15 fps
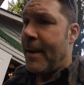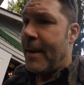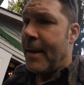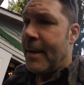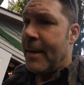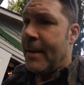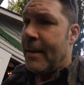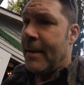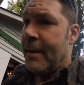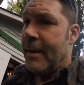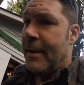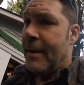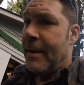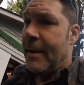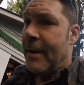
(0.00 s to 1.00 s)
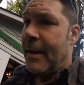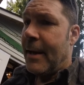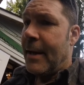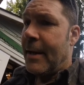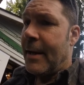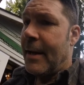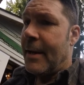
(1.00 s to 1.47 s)
Yeah, it was. Uh,
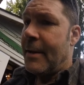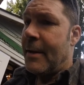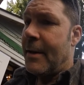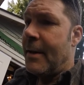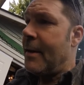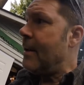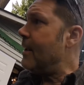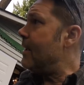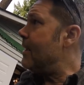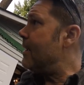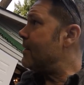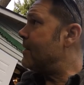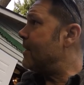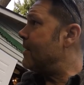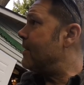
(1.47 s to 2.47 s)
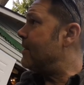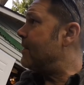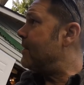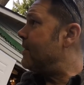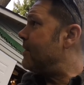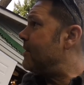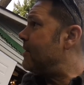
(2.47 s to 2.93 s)
and uh, sitting
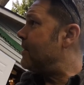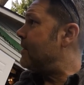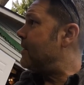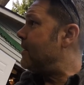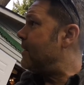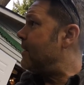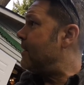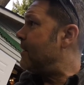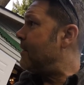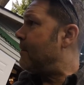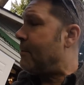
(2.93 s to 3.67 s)
out there for years.